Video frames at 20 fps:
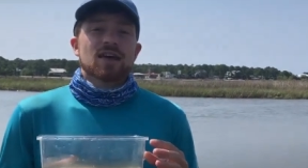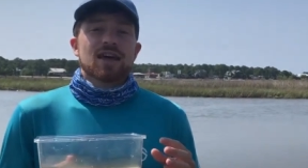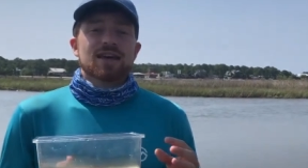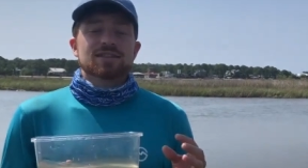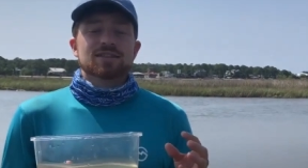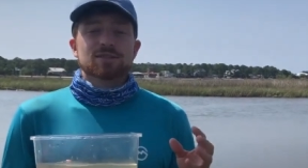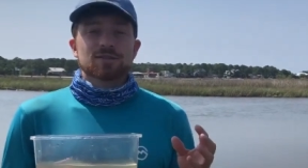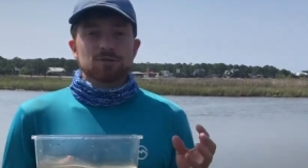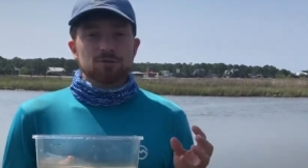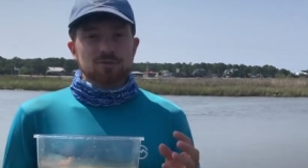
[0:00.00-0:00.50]

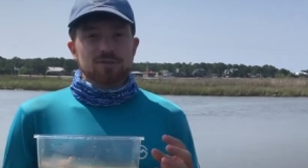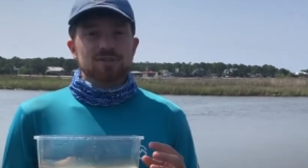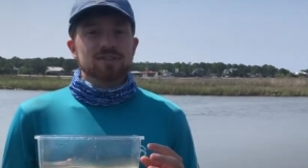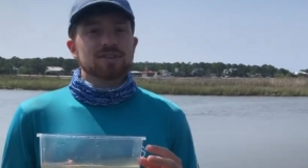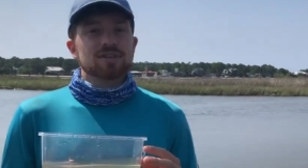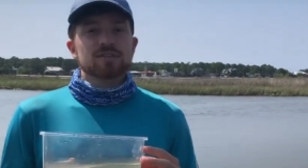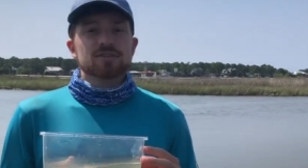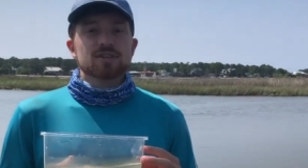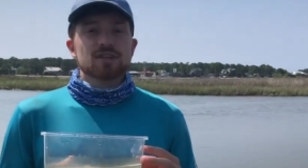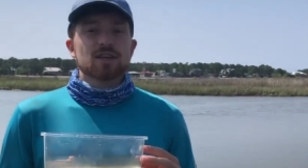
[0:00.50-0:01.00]
As soon as
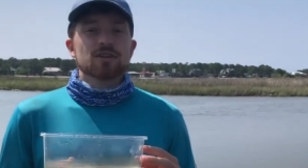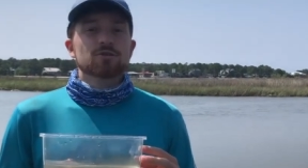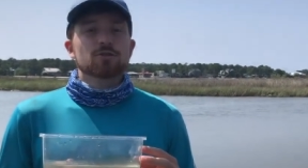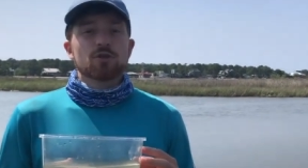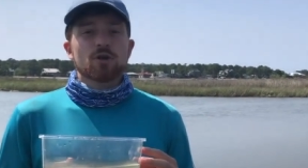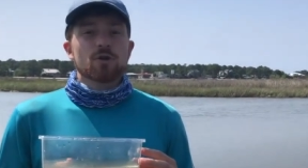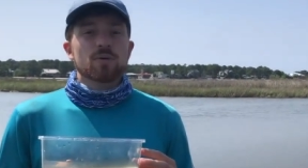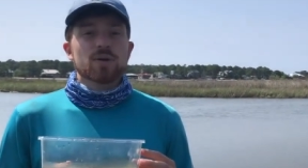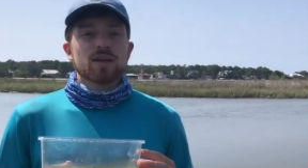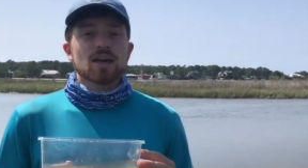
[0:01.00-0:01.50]
they're done
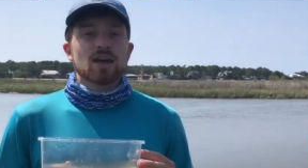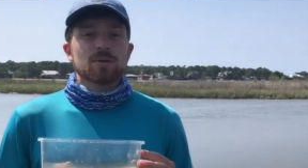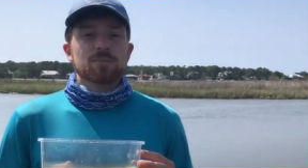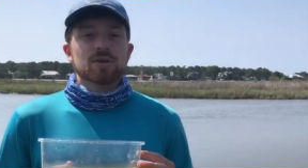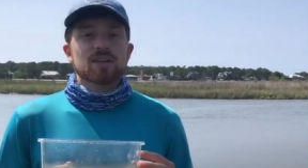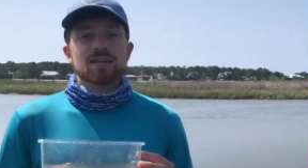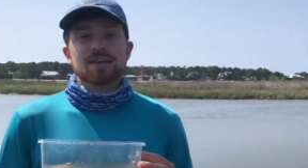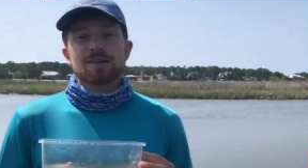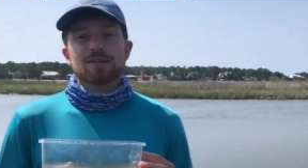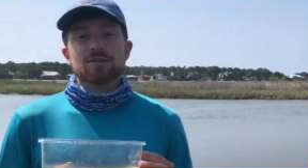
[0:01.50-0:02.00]
growing up
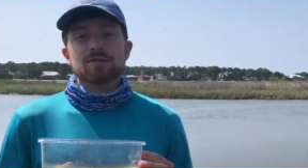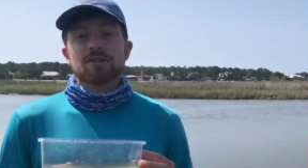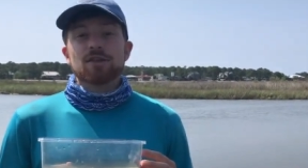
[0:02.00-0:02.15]
here,